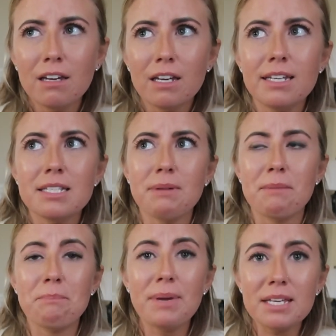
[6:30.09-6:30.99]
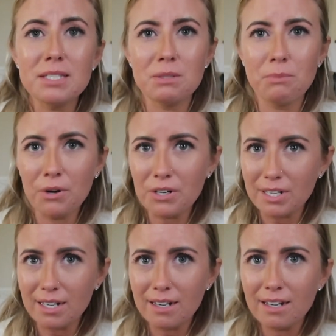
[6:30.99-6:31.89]
He is my biggest
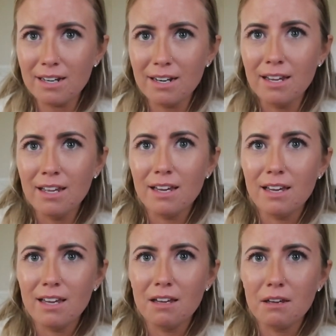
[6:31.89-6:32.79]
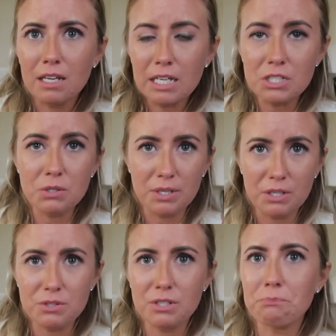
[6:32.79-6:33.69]
supporter in doing
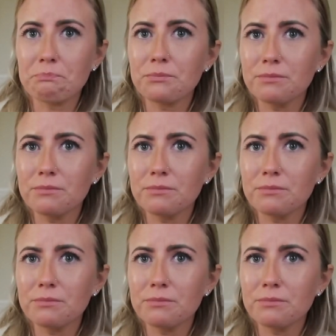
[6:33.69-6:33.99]
YouTube.